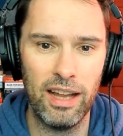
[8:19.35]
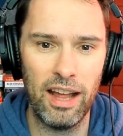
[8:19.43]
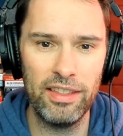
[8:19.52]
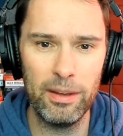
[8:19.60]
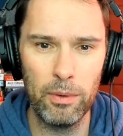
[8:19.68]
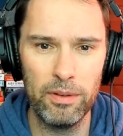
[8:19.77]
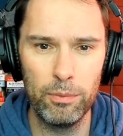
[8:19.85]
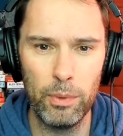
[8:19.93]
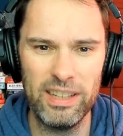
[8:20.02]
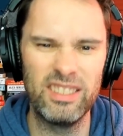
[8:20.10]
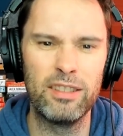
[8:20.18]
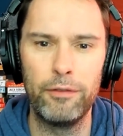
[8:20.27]
I think we've
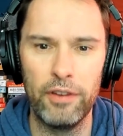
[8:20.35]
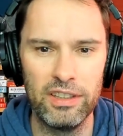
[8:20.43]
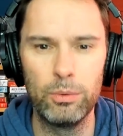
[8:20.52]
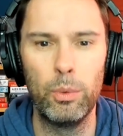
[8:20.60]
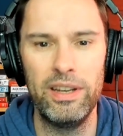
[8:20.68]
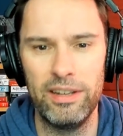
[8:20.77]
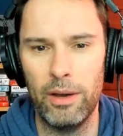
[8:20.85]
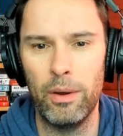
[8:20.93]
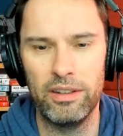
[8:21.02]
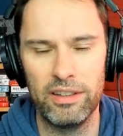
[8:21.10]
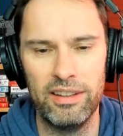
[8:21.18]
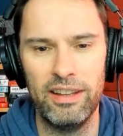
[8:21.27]
witnessed the first window
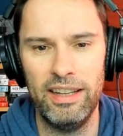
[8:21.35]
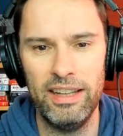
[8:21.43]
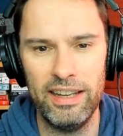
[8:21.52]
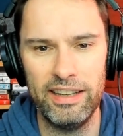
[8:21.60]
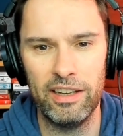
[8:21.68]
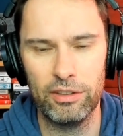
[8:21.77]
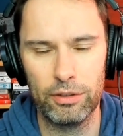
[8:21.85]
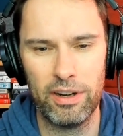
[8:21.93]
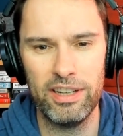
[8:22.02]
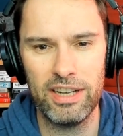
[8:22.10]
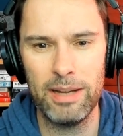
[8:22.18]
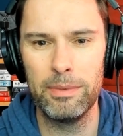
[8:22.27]
under the Ineos
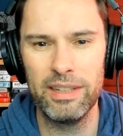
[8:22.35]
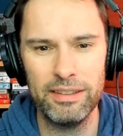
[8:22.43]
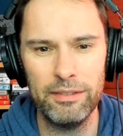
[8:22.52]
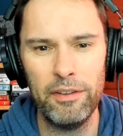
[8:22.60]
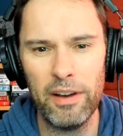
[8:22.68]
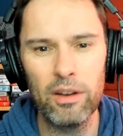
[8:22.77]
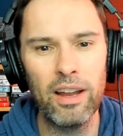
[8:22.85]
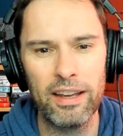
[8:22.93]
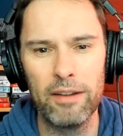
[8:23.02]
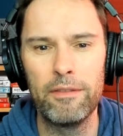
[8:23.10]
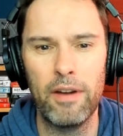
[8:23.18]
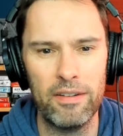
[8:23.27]
regime, and it felt
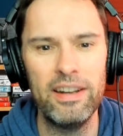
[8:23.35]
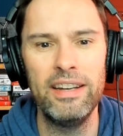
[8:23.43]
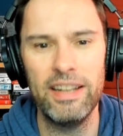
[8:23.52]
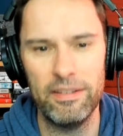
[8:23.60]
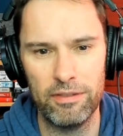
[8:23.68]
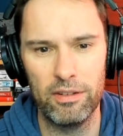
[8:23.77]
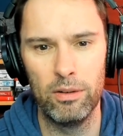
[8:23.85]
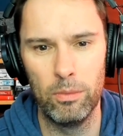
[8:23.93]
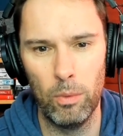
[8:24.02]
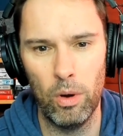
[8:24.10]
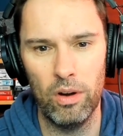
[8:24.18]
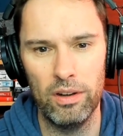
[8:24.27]
like a very different
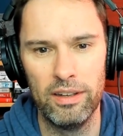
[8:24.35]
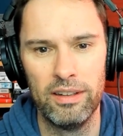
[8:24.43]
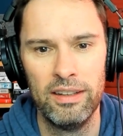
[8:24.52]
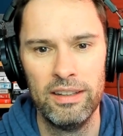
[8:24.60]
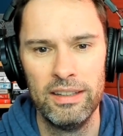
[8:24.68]
one.